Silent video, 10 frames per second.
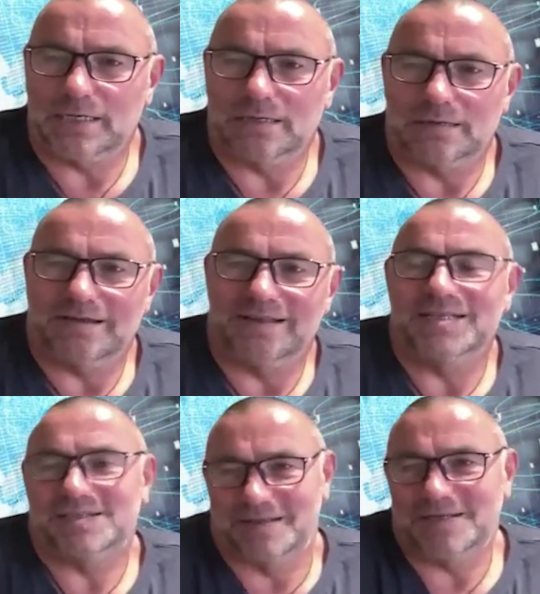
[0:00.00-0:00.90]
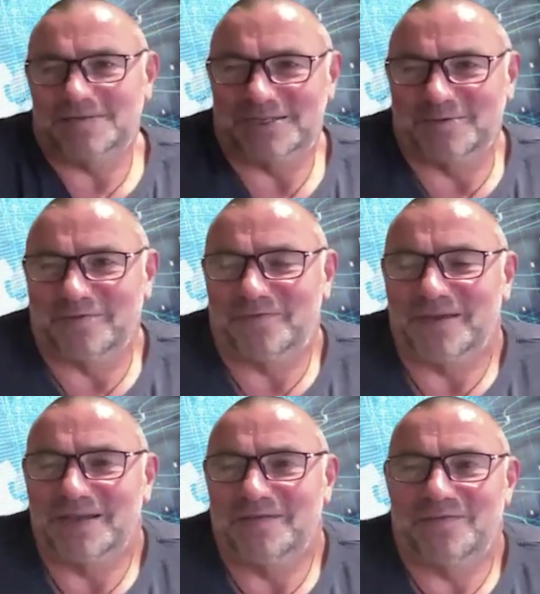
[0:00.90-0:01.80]
I said, and this be
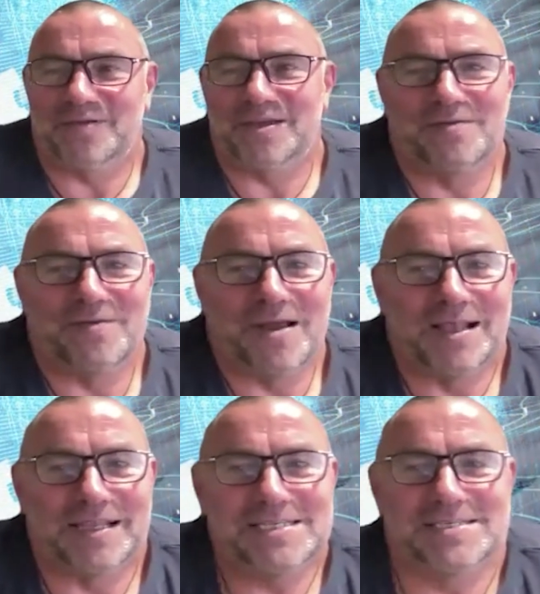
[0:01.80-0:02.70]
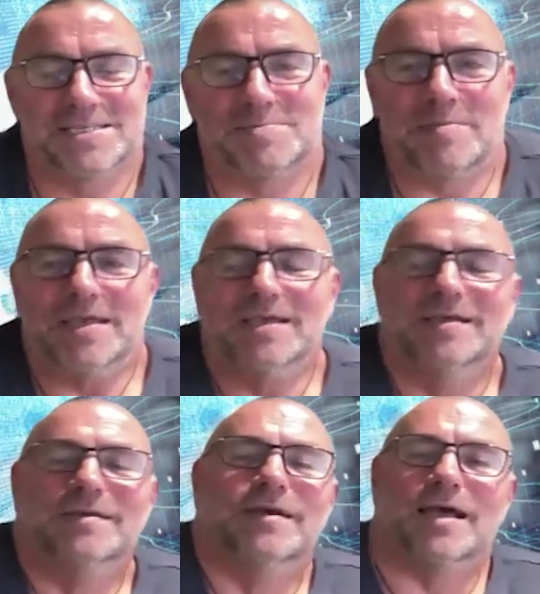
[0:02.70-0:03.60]
something for your listeners maybe.